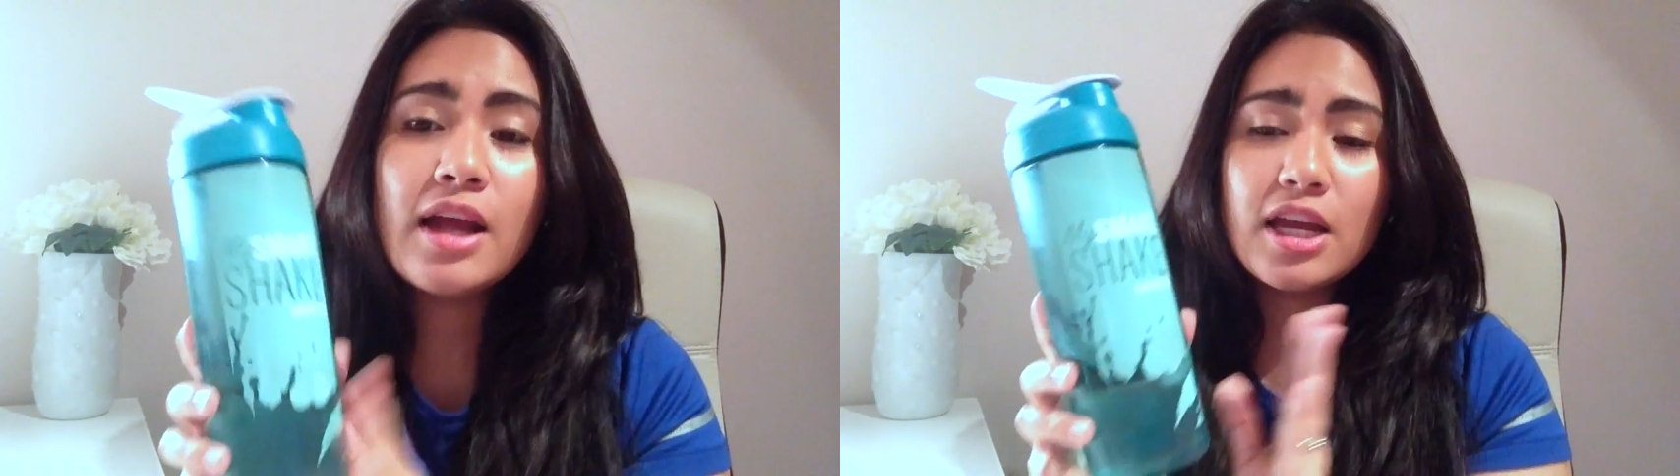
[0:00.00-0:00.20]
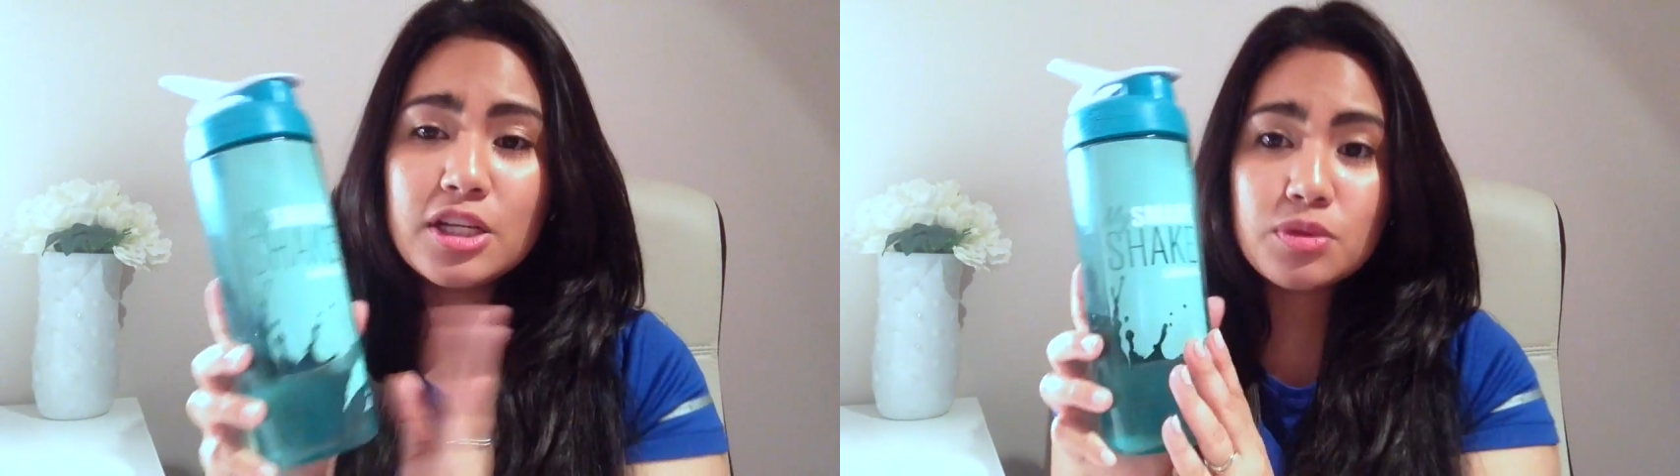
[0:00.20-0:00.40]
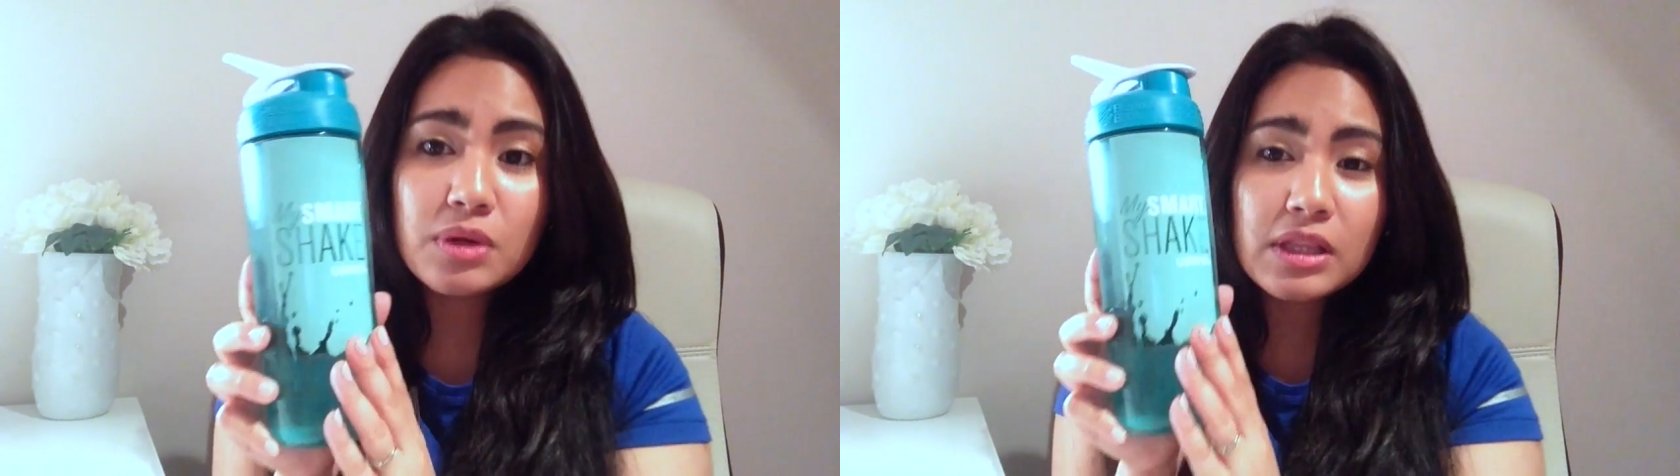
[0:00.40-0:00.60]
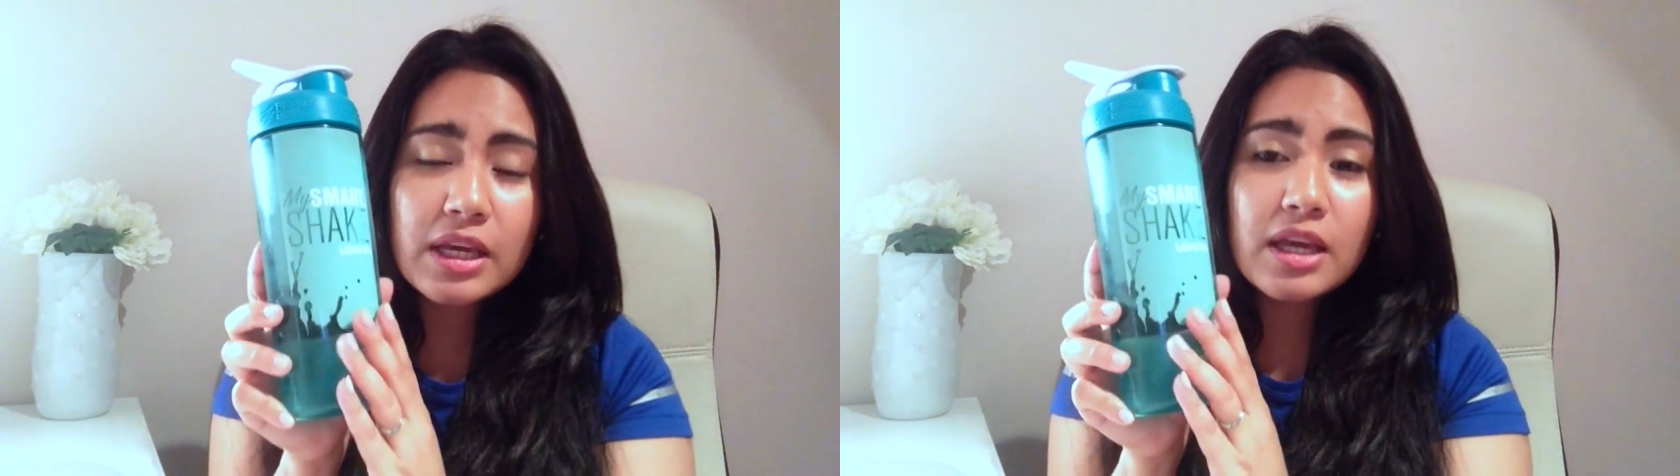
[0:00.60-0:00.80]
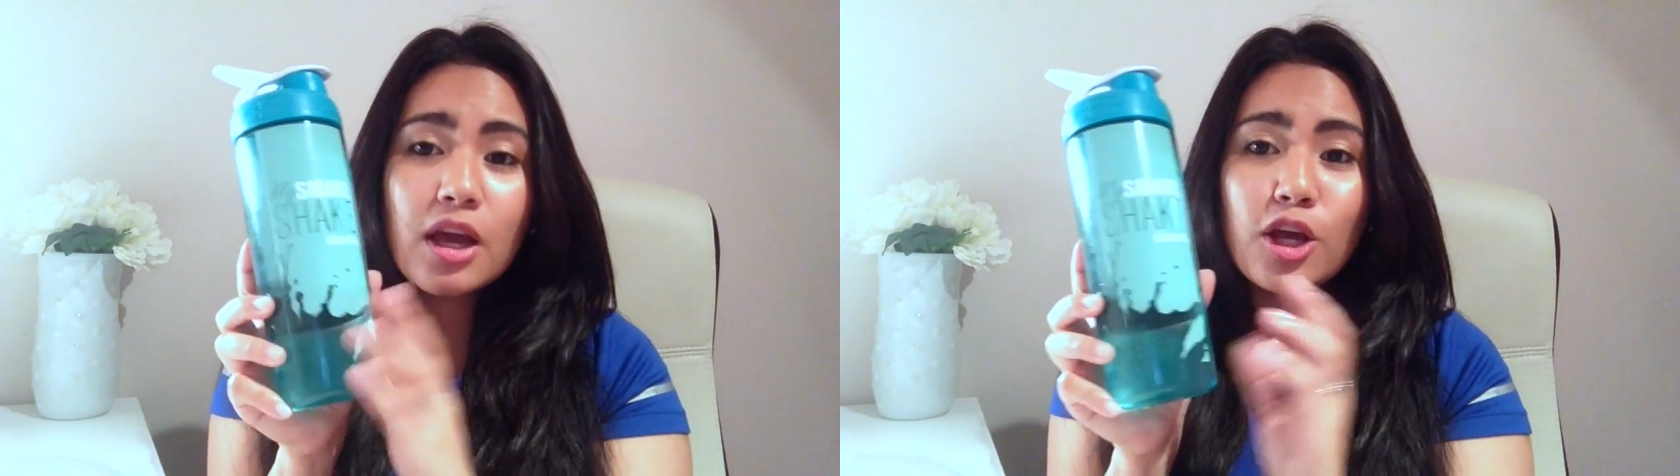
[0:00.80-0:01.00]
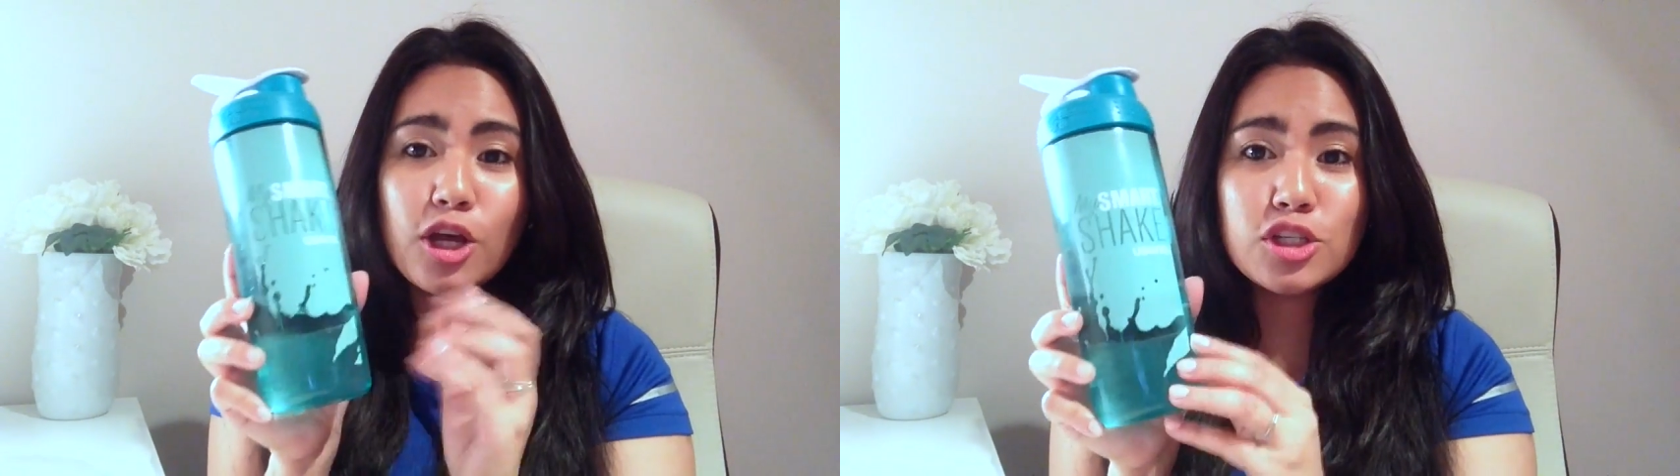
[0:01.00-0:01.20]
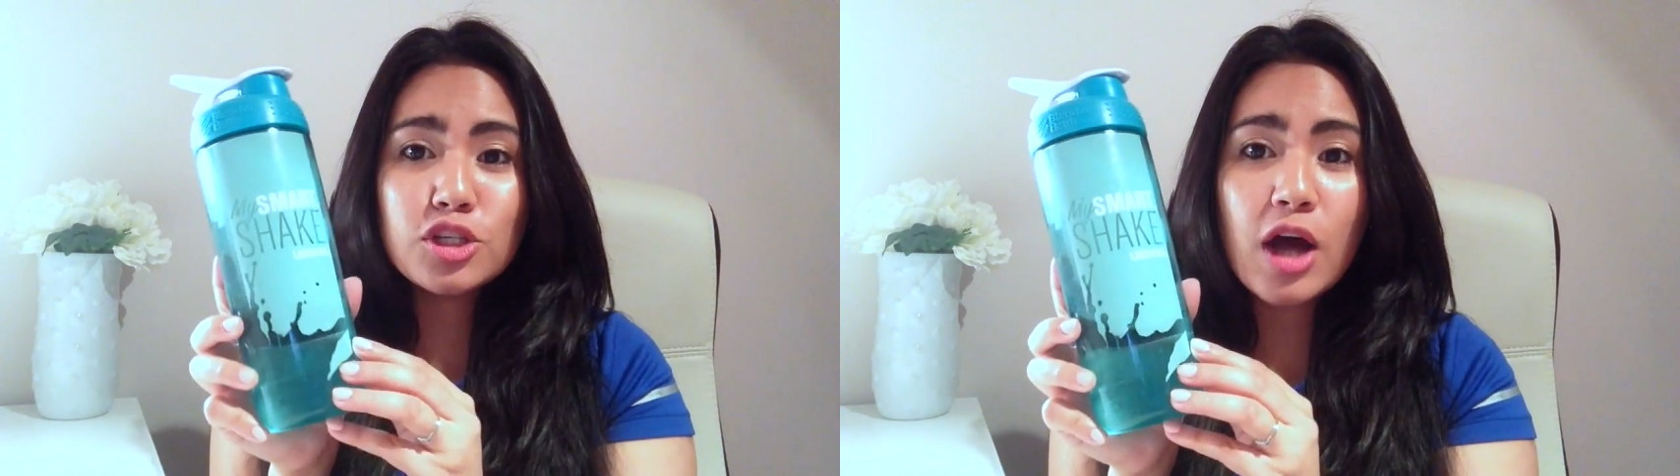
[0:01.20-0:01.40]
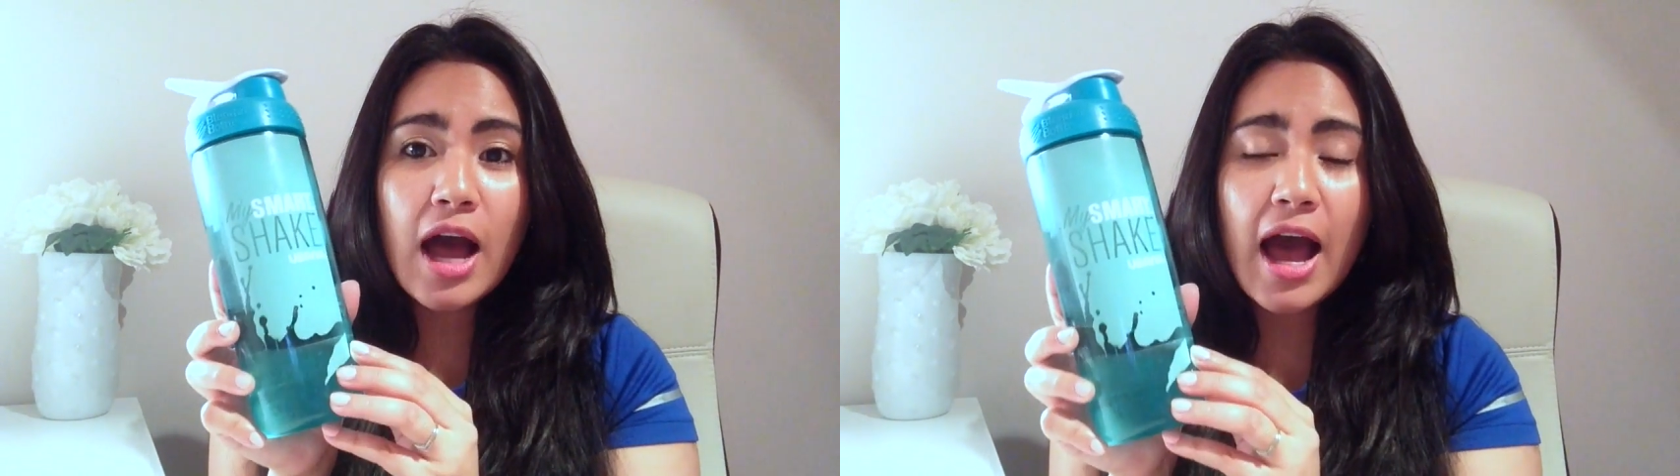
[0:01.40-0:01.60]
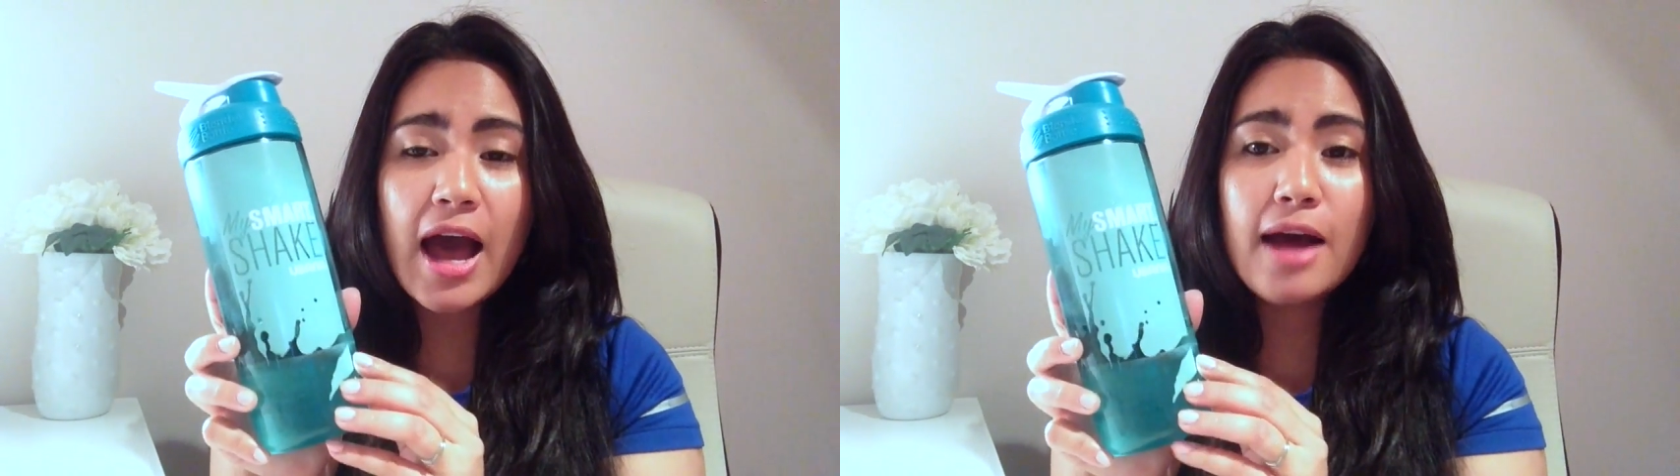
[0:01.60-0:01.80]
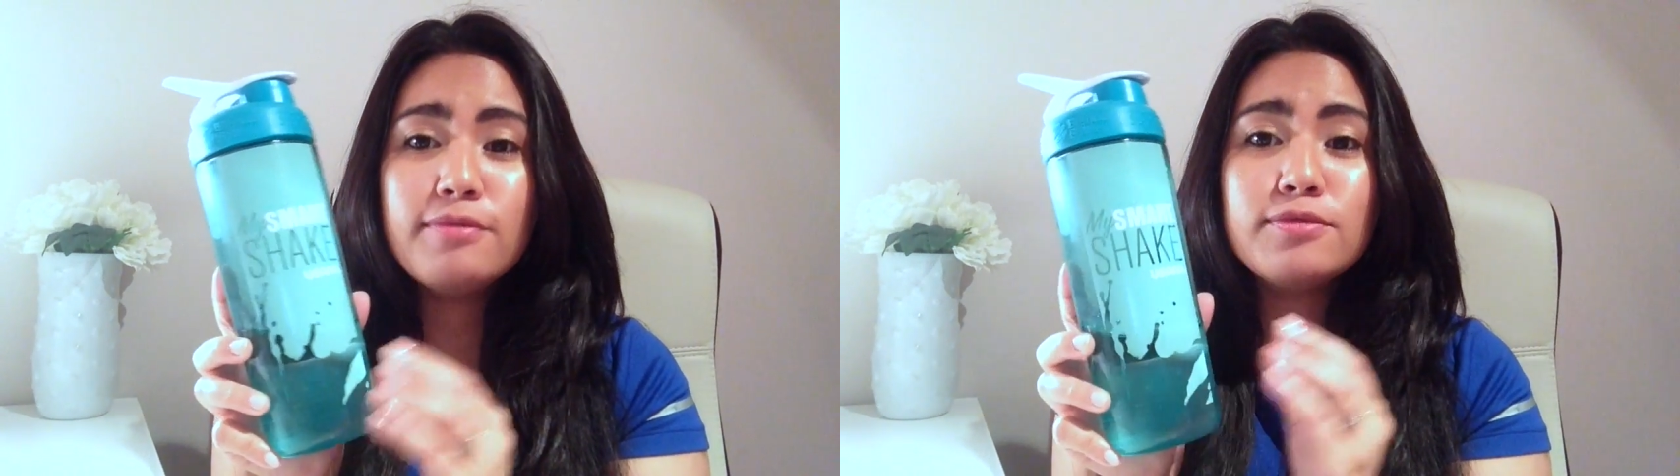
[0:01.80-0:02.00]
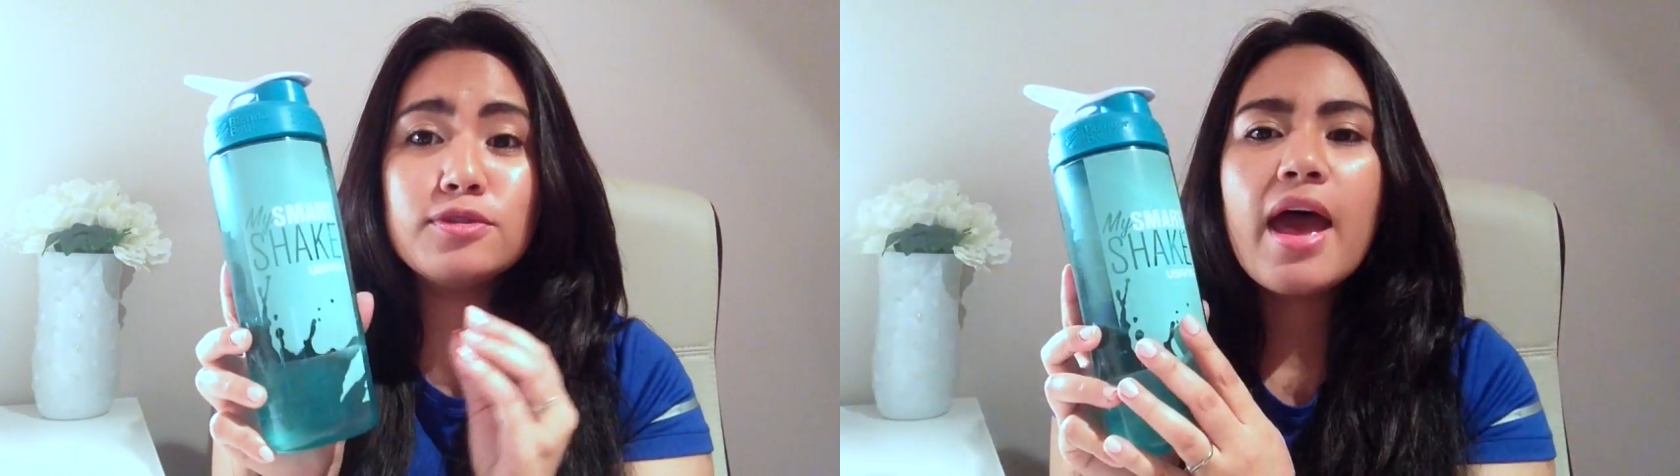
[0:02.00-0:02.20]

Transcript: it's really good to have,